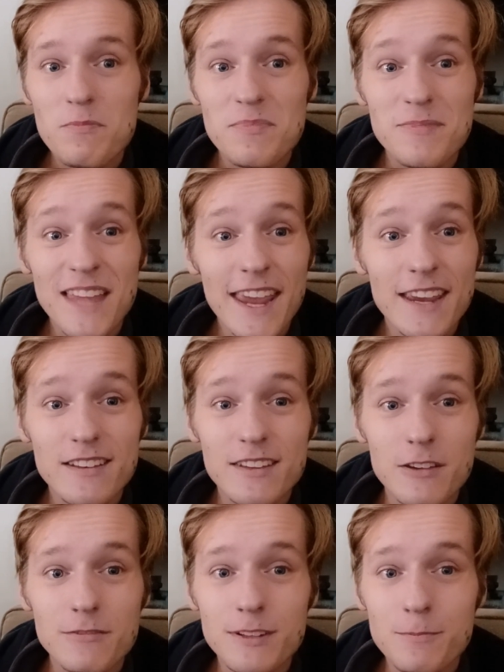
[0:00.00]

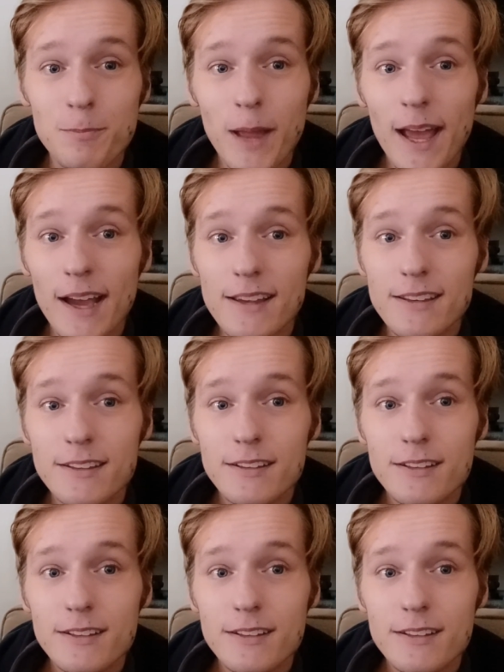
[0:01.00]
negative and bad,